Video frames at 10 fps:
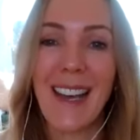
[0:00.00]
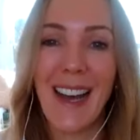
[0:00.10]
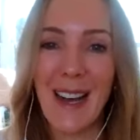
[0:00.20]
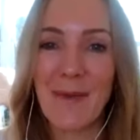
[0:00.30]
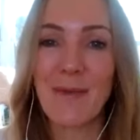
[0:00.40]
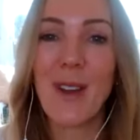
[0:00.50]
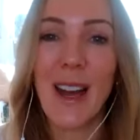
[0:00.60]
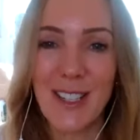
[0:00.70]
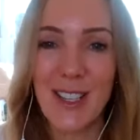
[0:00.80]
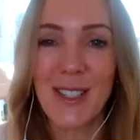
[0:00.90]

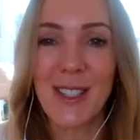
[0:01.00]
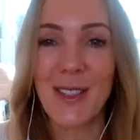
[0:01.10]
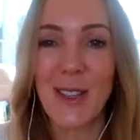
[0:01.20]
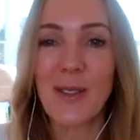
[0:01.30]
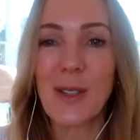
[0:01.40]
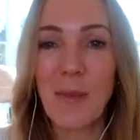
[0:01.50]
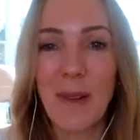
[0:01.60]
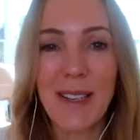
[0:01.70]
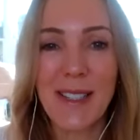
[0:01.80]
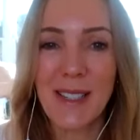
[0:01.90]
not just in those two
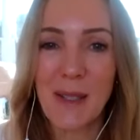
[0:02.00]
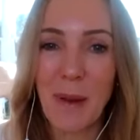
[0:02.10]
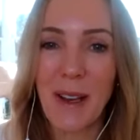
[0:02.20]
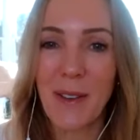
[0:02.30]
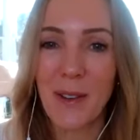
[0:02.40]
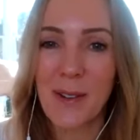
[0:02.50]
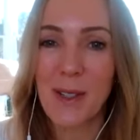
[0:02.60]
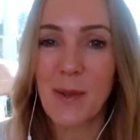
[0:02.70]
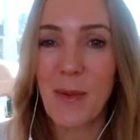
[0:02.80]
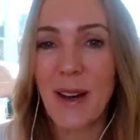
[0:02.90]
places, but others
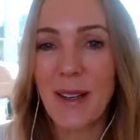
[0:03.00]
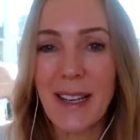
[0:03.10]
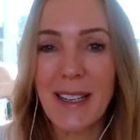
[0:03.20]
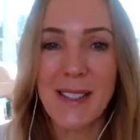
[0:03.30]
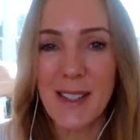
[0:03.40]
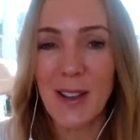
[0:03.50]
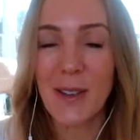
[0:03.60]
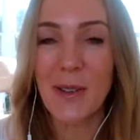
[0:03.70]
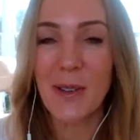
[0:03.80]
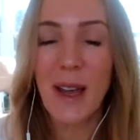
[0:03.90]
as well. And
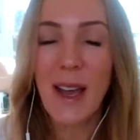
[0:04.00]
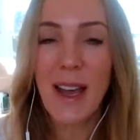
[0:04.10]
so